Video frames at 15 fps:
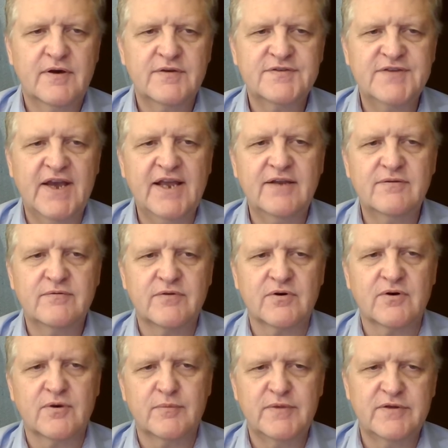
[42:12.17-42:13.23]
second
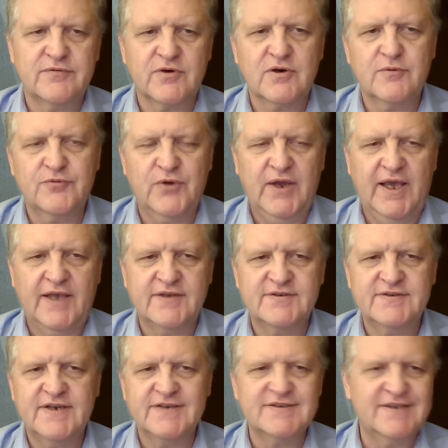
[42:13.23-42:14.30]
verb in the verb
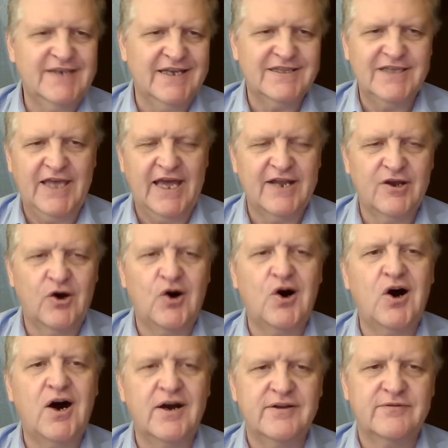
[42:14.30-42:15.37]
phrase doesn't get the
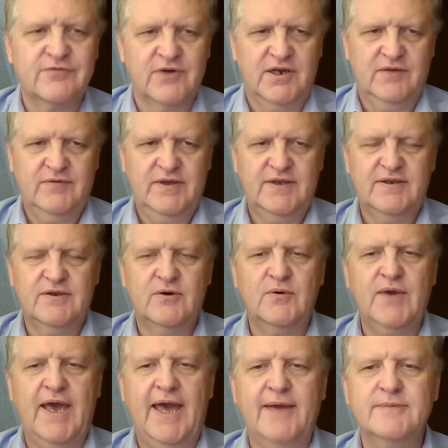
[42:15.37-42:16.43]
aw in front of it.
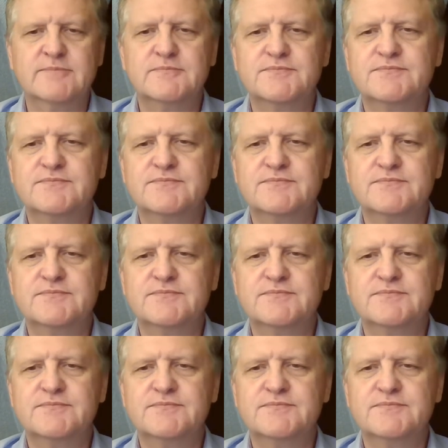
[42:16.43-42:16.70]
Okay.